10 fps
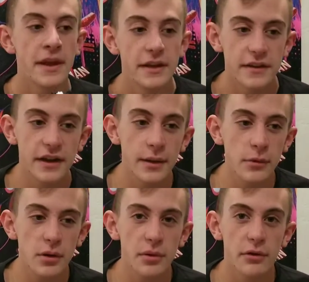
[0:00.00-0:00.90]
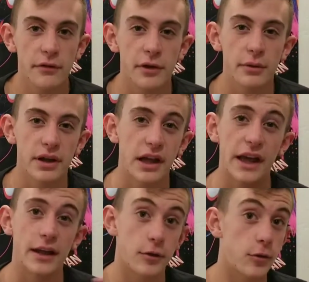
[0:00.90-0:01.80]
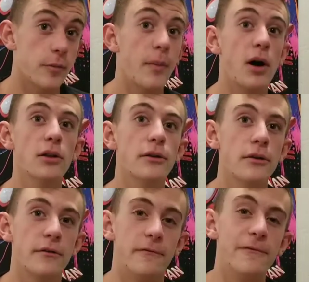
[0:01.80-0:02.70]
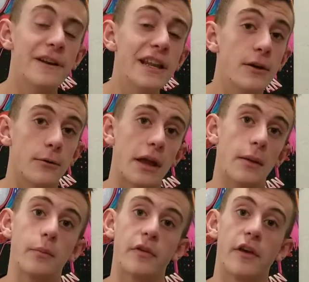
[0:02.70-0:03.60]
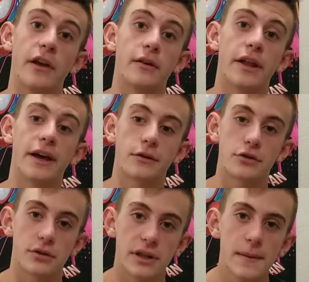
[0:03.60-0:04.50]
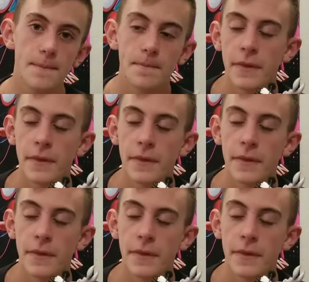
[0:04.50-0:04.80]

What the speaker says: today I'm going to be reviewing a smaller video game title, actually.